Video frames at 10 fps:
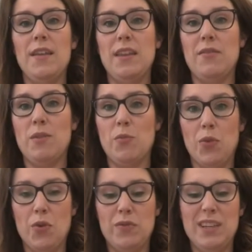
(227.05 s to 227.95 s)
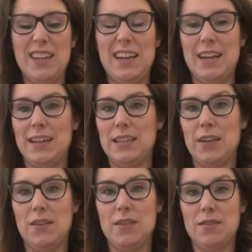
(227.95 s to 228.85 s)
they've improved it, and I can tell
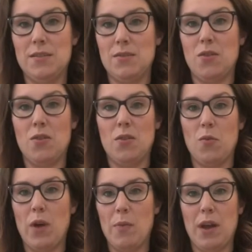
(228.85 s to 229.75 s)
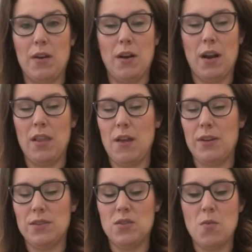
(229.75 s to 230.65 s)
you this is way better. I love
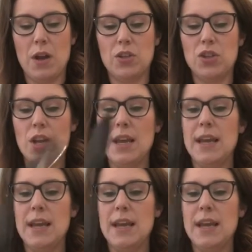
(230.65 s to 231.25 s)
it so much.